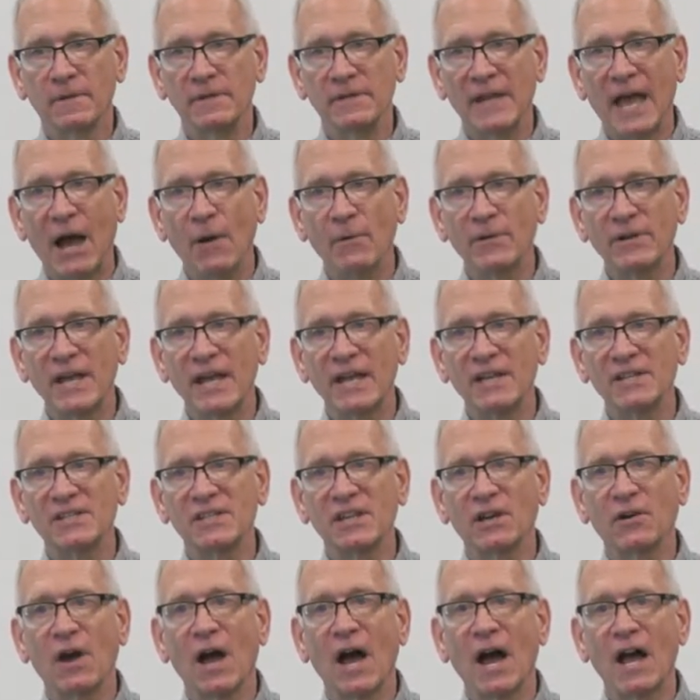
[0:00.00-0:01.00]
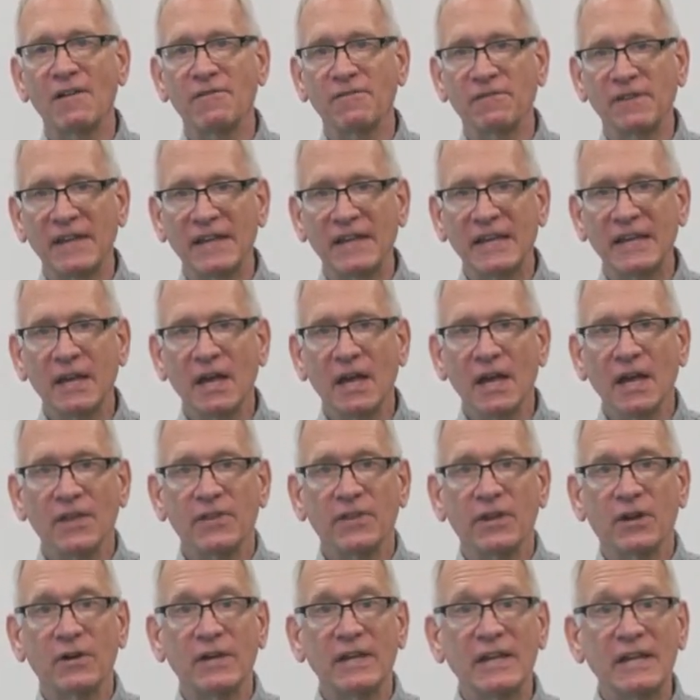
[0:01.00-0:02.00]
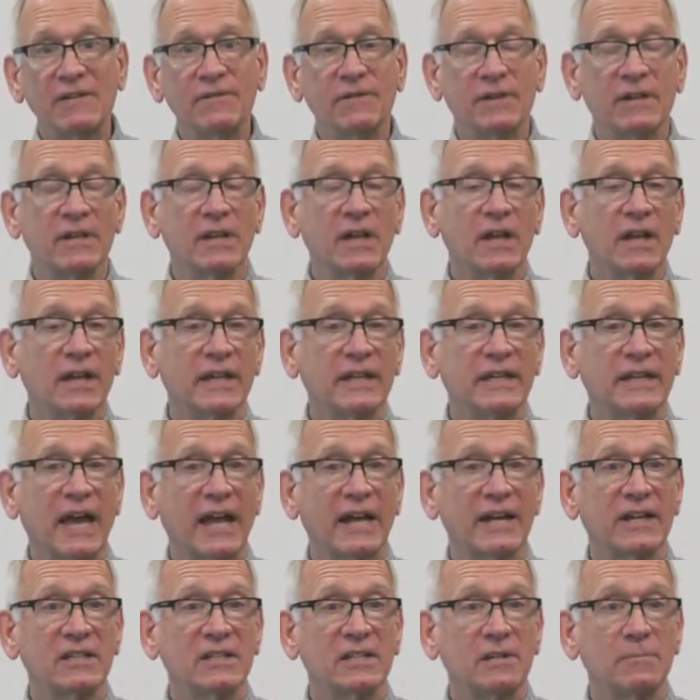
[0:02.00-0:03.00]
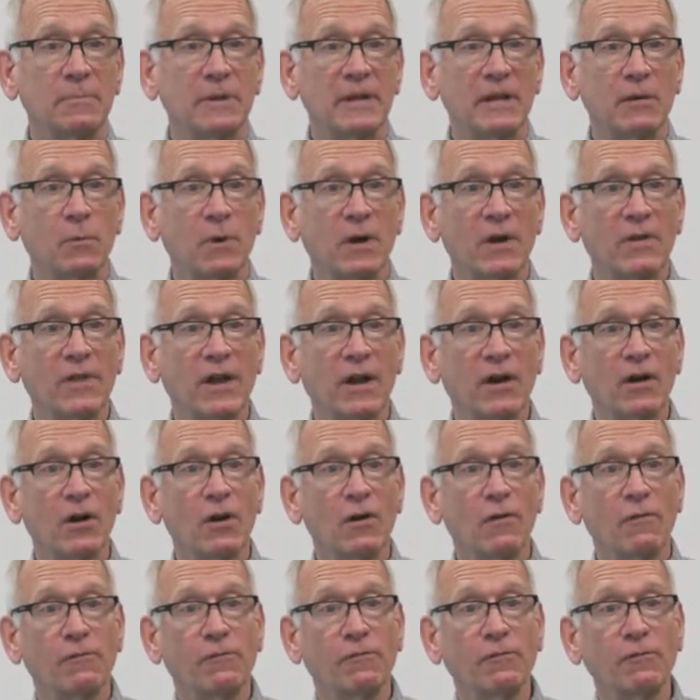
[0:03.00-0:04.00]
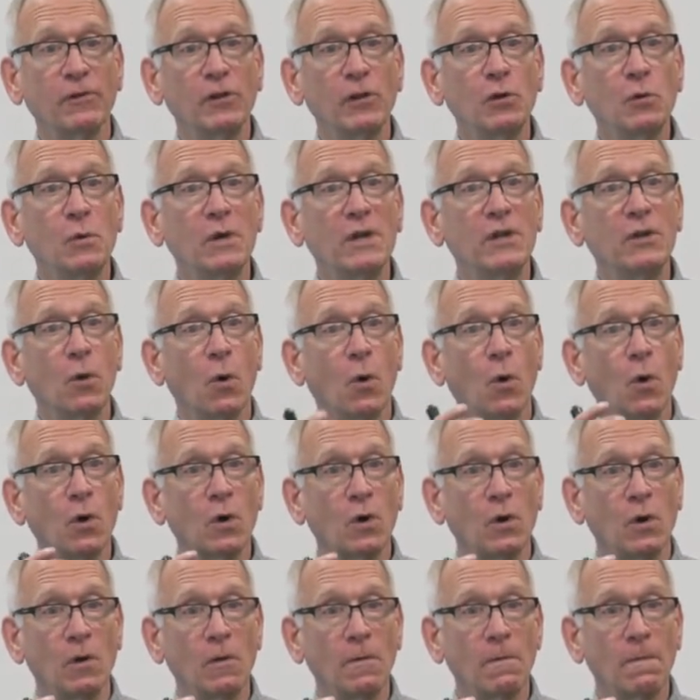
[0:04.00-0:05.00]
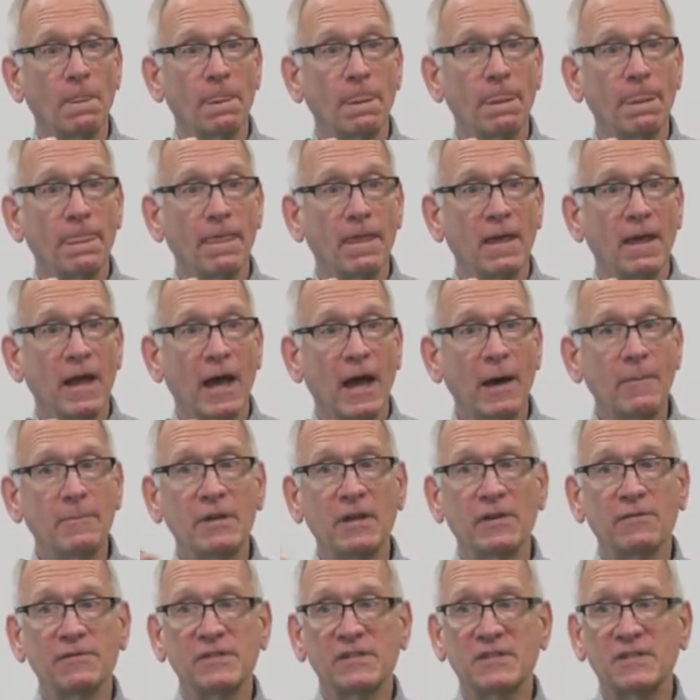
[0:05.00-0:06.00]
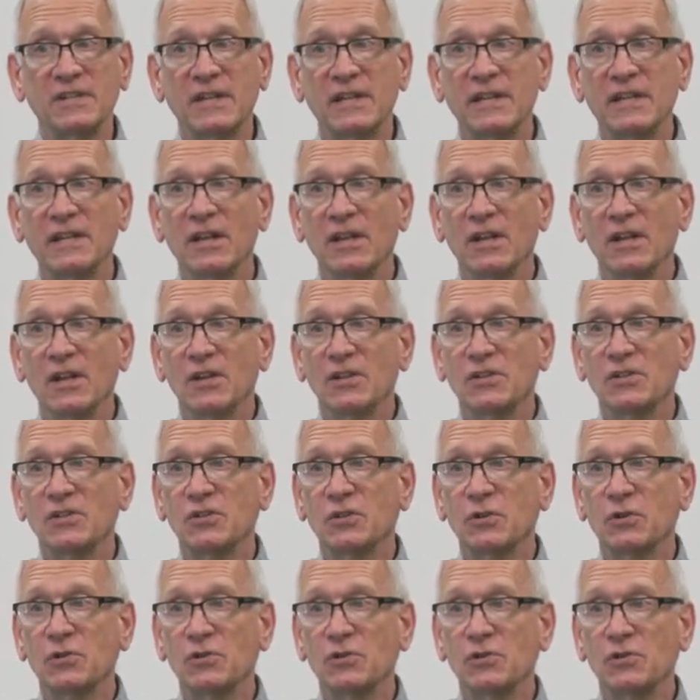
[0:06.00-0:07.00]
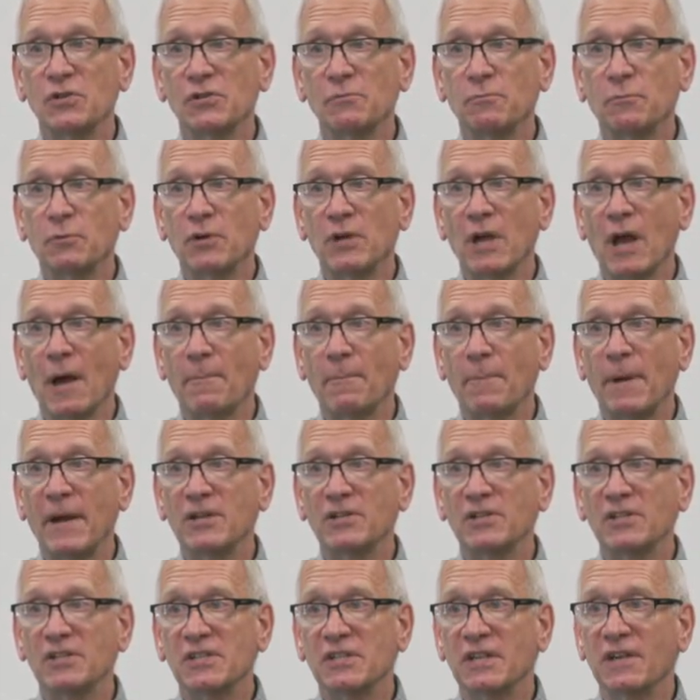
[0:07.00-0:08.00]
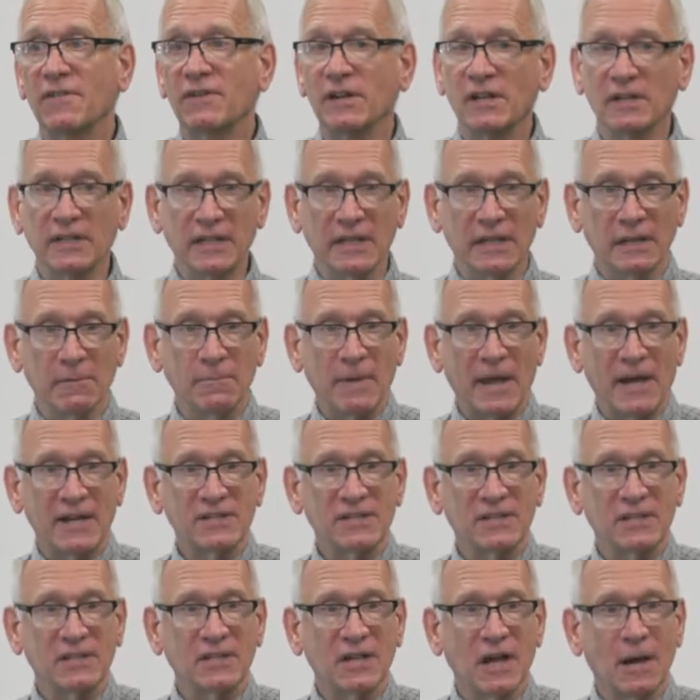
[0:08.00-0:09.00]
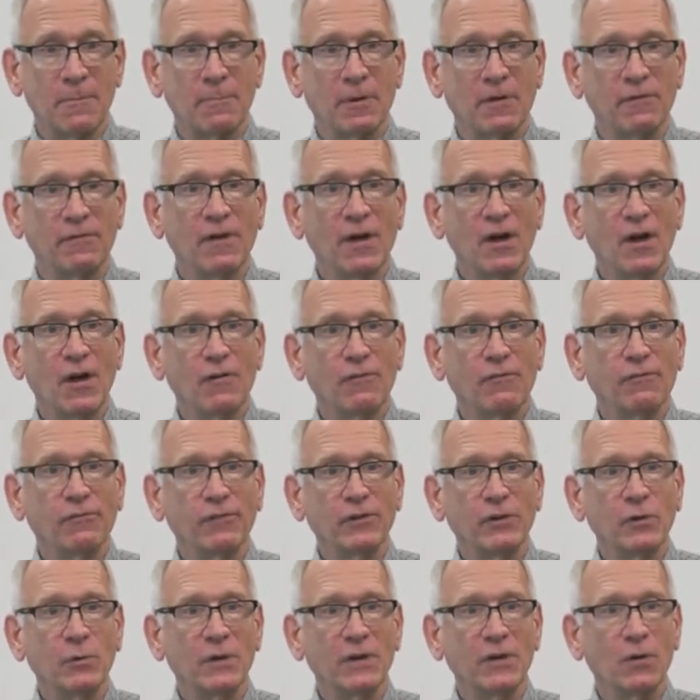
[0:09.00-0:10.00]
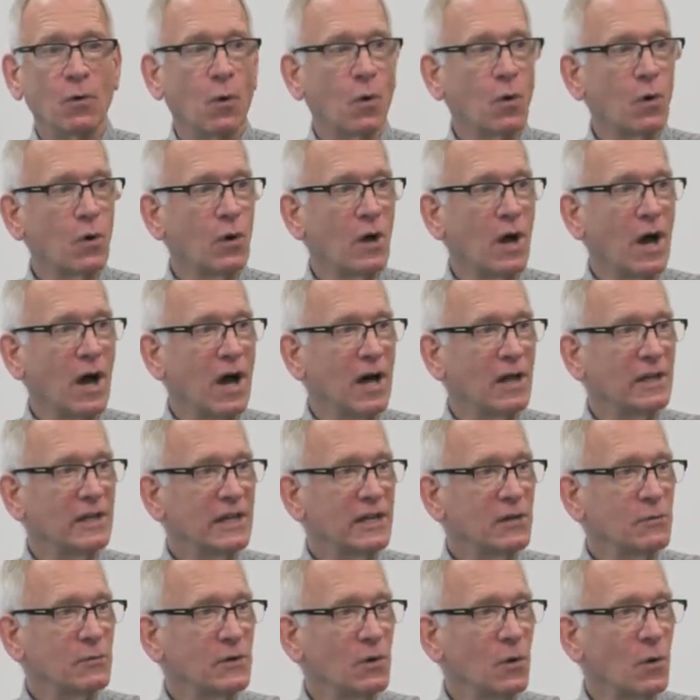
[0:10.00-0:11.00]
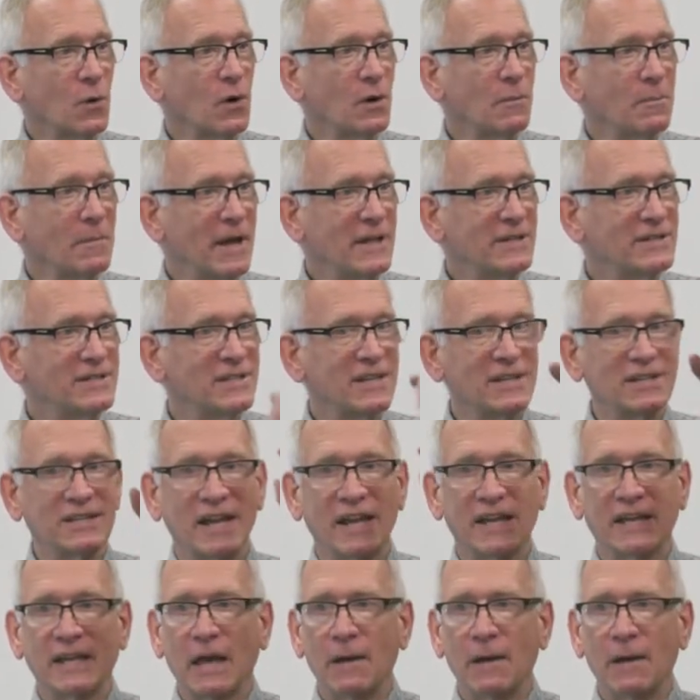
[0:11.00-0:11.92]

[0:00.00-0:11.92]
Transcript: Nowadays, they're IV. They're even getting to be where they're fluid oral. How many have seen pre-op patients given a little medicine cup of fluid or uh, liquid oral meds to take?